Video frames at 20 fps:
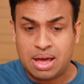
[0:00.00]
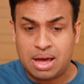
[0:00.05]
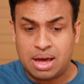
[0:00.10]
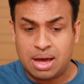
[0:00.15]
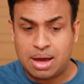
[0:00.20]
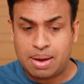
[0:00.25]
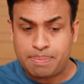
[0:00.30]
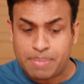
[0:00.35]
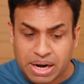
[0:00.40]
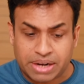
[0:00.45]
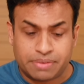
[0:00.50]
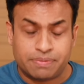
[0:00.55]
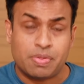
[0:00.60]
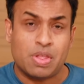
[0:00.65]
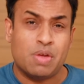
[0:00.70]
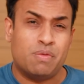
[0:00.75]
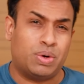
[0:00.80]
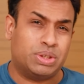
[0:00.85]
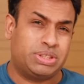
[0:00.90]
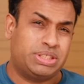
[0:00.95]

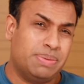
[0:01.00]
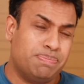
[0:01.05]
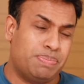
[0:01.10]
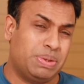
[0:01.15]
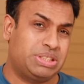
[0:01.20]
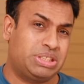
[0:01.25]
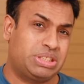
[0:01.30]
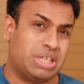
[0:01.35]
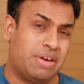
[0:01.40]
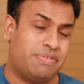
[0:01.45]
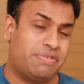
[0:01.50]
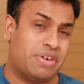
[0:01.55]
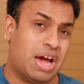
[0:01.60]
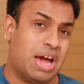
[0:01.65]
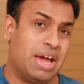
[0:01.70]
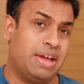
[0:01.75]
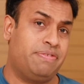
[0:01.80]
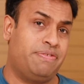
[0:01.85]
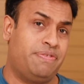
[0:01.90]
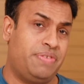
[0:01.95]
But for simple stuff,
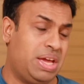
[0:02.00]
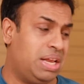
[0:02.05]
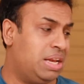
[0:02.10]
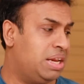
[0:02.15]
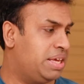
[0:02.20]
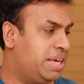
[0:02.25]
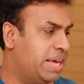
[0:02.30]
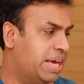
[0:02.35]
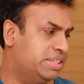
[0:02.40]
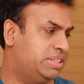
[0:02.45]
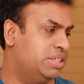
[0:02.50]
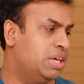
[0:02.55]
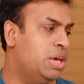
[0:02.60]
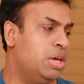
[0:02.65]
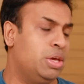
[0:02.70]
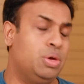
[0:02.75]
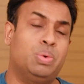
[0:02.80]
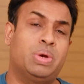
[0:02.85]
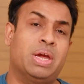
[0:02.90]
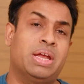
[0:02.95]
I feel yes,
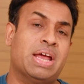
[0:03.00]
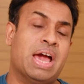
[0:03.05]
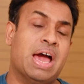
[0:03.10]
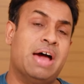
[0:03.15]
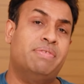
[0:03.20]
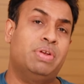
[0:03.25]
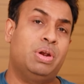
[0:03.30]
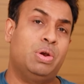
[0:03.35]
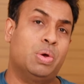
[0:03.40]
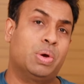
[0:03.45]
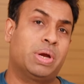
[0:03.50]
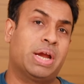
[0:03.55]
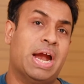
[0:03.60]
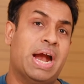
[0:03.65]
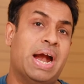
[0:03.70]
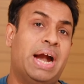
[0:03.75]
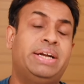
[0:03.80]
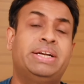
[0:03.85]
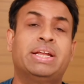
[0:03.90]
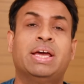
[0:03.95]
you can have a look
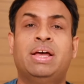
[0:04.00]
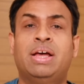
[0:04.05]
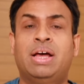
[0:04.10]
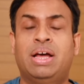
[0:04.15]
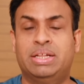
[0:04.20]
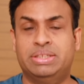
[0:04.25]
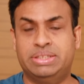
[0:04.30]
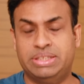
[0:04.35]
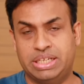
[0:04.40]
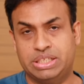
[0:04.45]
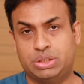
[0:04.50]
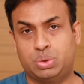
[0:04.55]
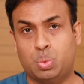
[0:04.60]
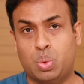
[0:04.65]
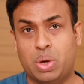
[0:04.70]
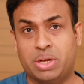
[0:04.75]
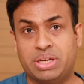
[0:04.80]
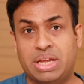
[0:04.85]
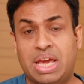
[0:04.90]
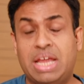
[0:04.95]
at this
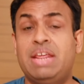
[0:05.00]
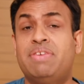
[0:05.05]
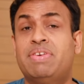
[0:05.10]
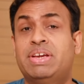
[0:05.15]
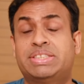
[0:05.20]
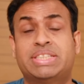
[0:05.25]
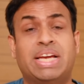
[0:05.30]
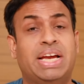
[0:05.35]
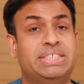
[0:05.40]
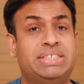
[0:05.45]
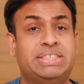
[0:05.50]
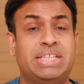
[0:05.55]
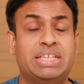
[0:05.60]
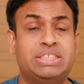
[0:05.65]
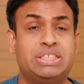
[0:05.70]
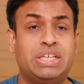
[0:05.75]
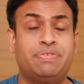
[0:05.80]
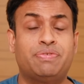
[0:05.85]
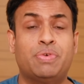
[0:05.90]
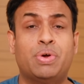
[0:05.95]
one. Anyways, guys,
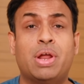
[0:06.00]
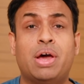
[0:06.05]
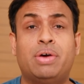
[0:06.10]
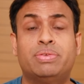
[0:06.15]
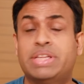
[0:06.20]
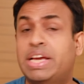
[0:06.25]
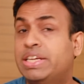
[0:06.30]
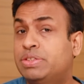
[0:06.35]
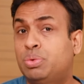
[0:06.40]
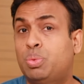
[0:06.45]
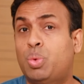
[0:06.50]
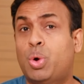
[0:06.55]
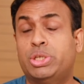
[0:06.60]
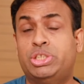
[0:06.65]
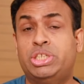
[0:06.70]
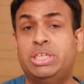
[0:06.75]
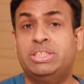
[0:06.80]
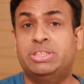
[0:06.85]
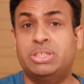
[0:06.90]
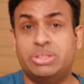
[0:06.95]
that's it for now. Thanks for
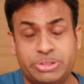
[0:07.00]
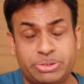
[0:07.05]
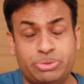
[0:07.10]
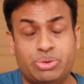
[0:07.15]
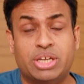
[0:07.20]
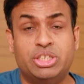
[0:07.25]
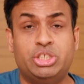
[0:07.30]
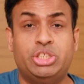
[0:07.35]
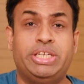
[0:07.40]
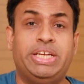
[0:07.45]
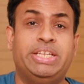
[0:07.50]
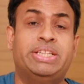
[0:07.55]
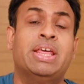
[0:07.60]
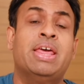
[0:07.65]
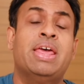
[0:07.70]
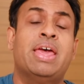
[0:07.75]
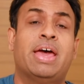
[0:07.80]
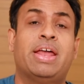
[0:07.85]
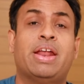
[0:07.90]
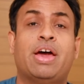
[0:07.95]
watching. This is Ranjit,
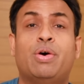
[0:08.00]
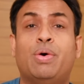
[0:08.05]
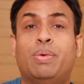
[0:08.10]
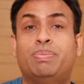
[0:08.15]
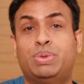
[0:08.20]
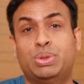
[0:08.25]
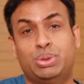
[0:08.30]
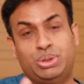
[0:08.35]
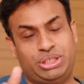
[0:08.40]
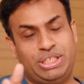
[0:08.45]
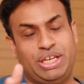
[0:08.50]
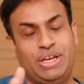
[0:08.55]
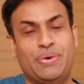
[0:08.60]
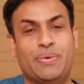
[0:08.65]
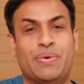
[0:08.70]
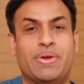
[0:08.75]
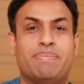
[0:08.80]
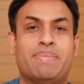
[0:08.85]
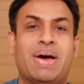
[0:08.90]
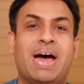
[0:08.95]
and I hope to see
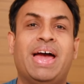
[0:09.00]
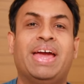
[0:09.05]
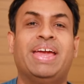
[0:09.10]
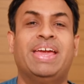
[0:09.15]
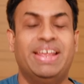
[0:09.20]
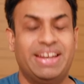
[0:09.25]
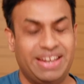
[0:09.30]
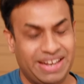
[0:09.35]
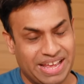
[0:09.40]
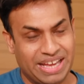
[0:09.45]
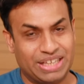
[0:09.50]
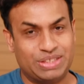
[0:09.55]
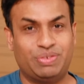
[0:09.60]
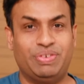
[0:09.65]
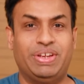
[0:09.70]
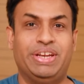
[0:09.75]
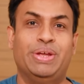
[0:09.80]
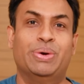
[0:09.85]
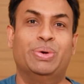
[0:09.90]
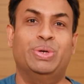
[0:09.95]
you in my next
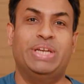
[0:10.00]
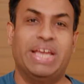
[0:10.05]
video.